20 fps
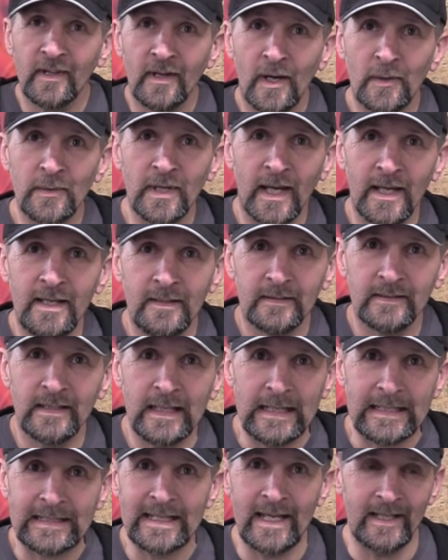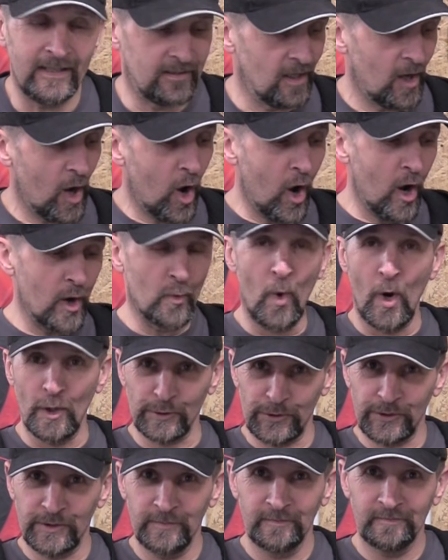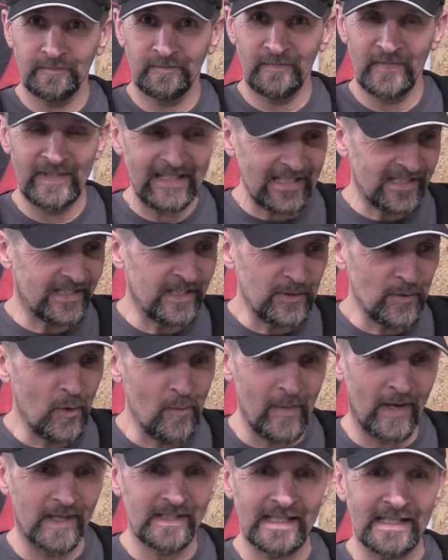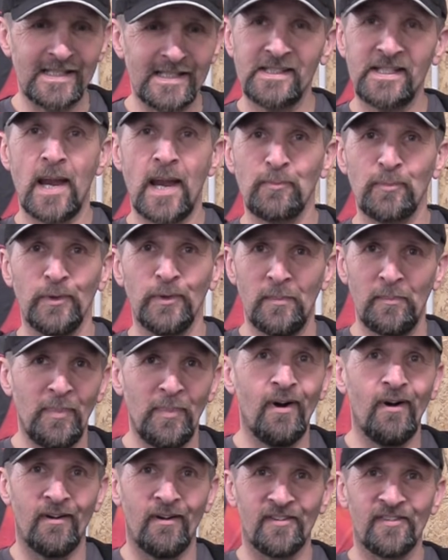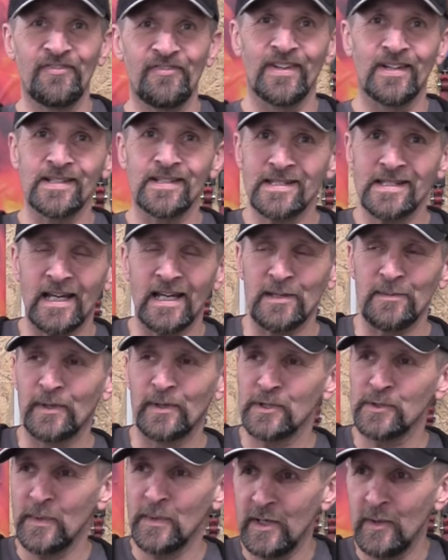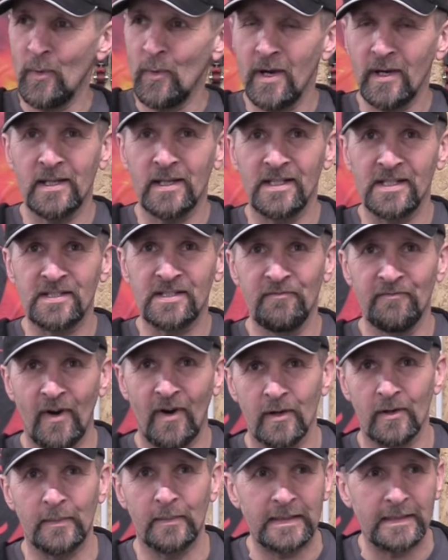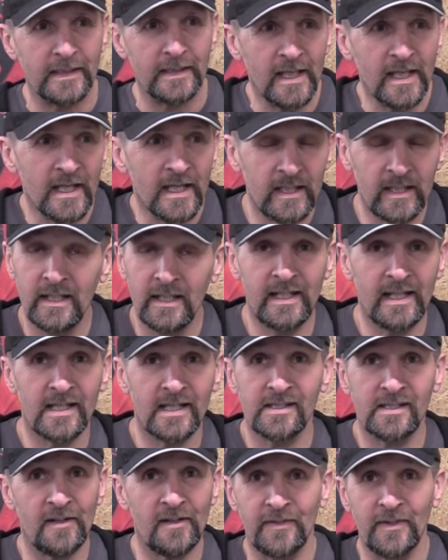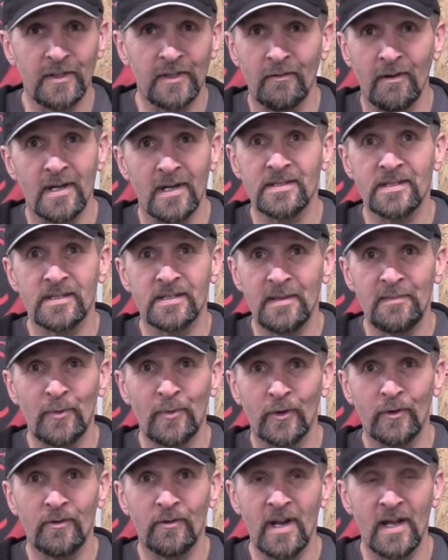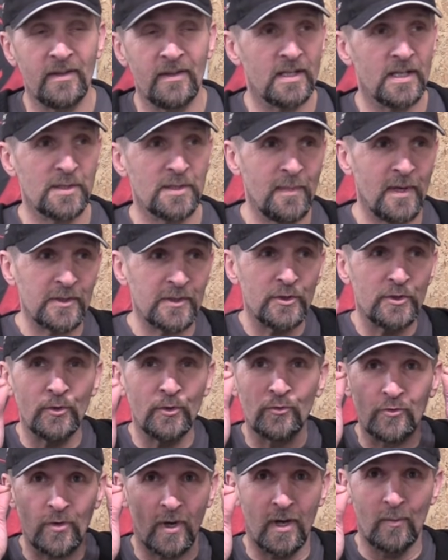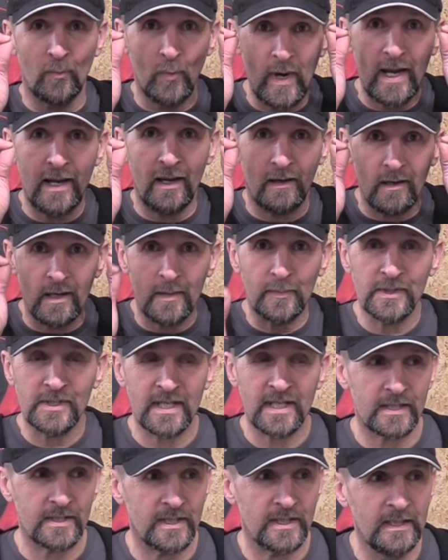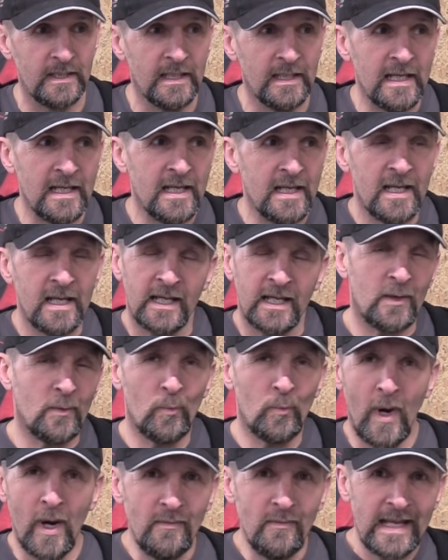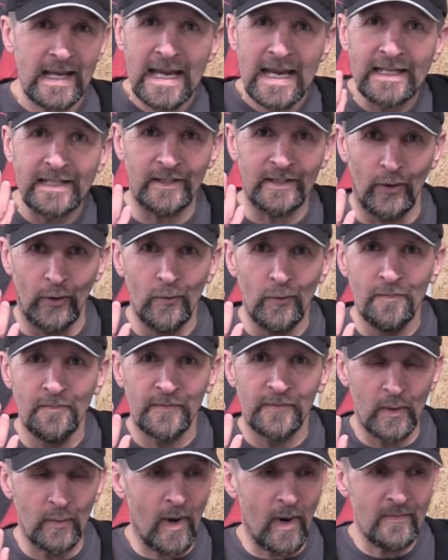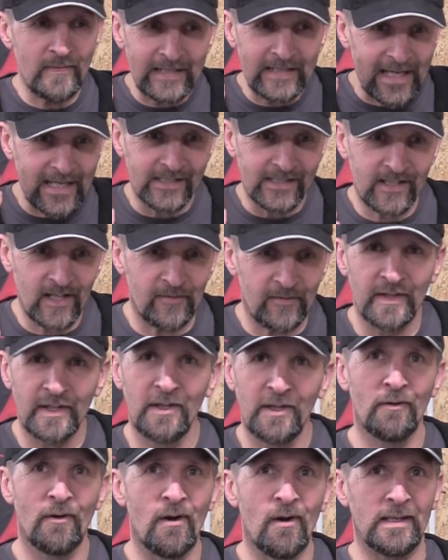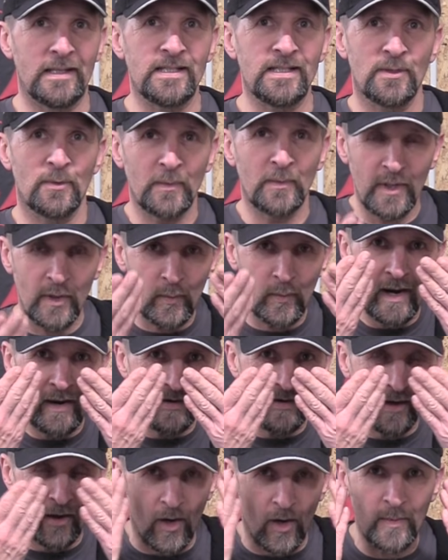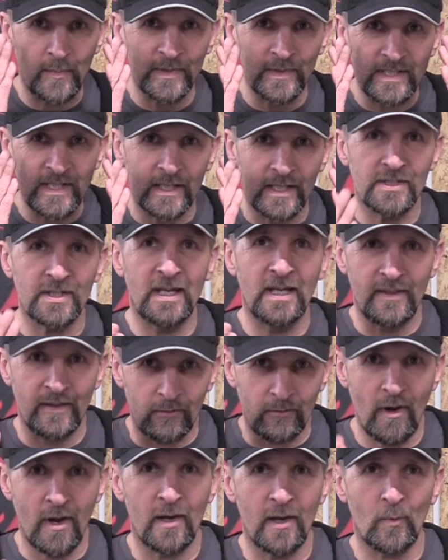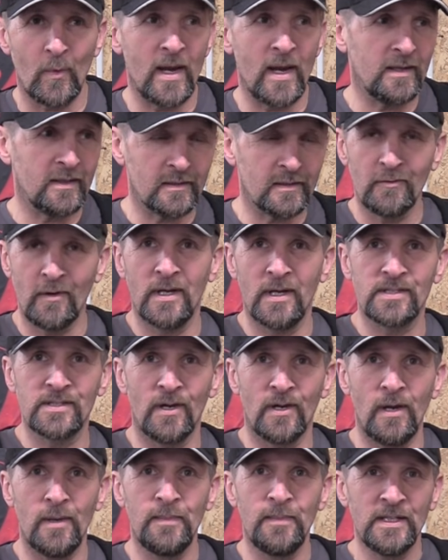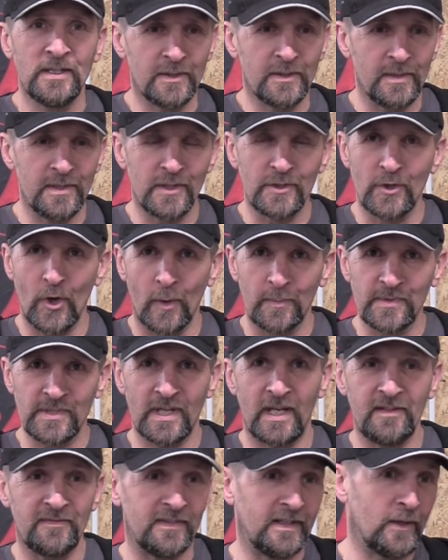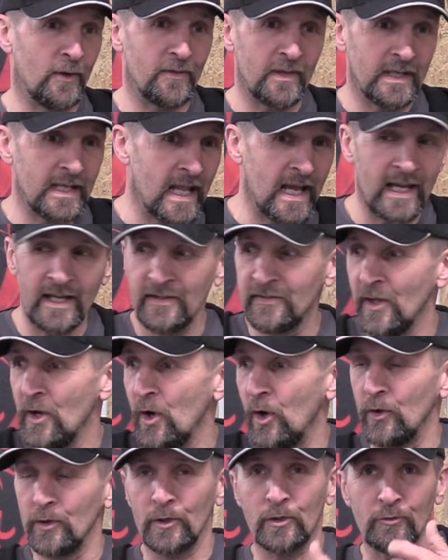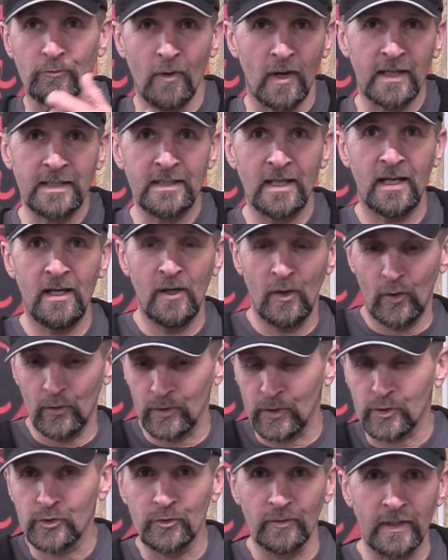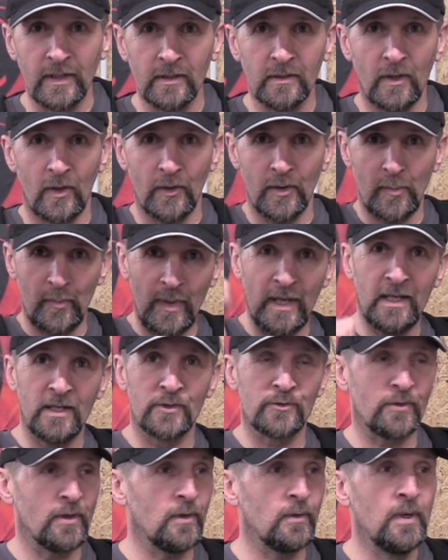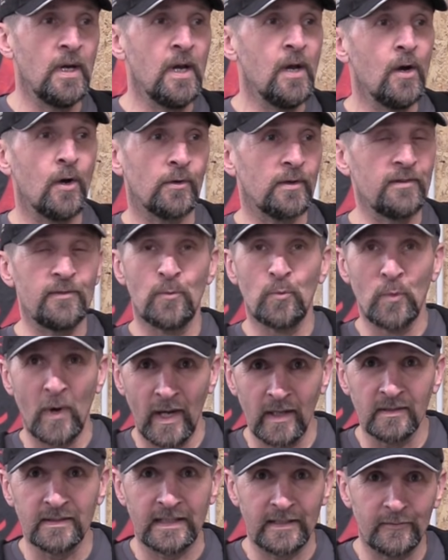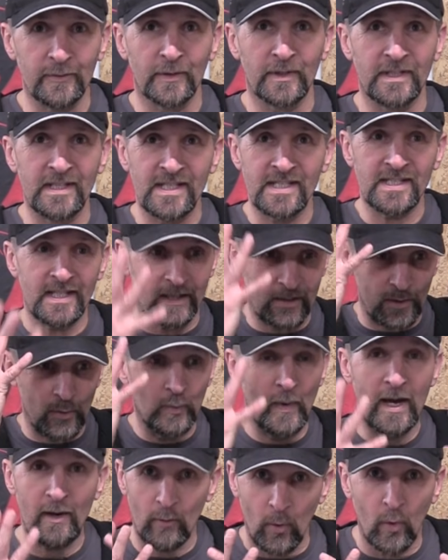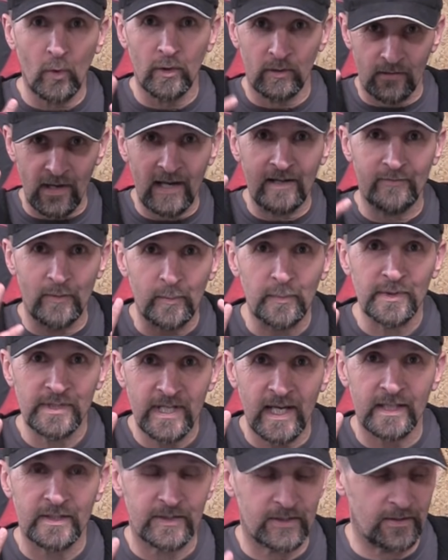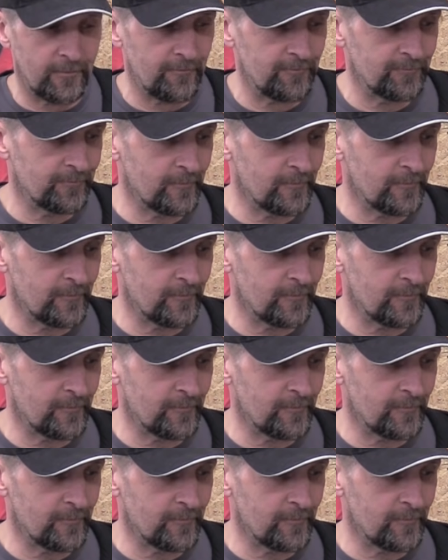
okay, now again, eye wash. This is almost a separate part of first aid, because when you work in this environment, you're going to get stuff in your eyes at some point or another. As much as you try and wear eye protection, it won't hit you. You won't get stuff in your eyes when you're wearing eye protection in the right way at the right time, doing the job safely on the lathe, on a grinder, on a drill, on a pillar drill, or even welding, for goodness sake. You wear all the relevant protection.